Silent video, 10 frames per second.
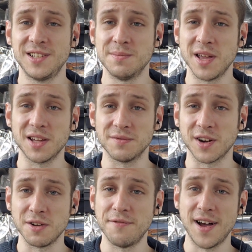to make it
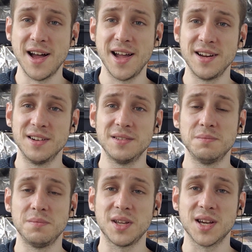very fine,
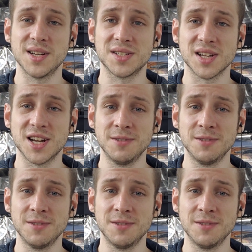because